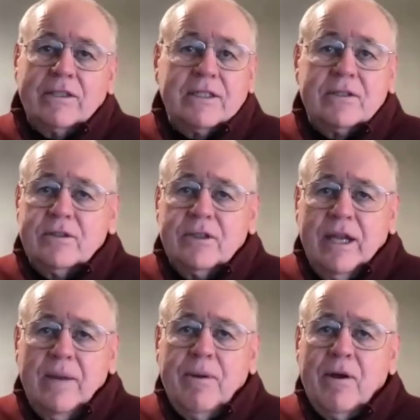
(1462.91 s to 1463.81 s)

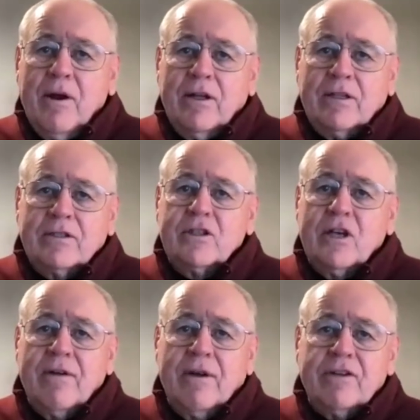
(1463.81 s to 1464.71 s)
EPR doesn't
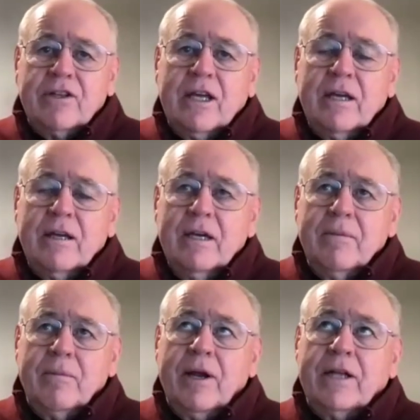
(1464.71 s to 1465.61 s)
solve everything,
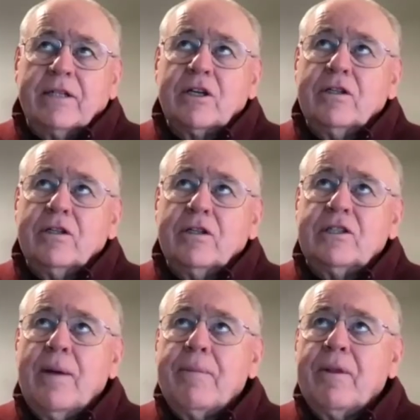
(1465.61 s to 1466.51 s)
but it's a good
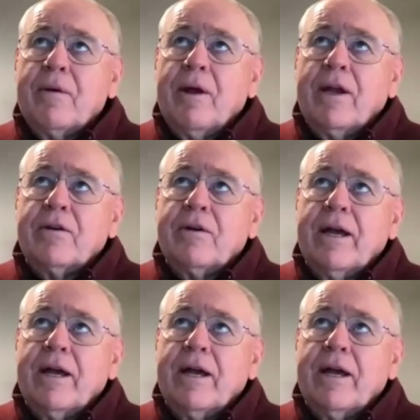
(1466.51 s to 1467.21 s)
step in the right direction.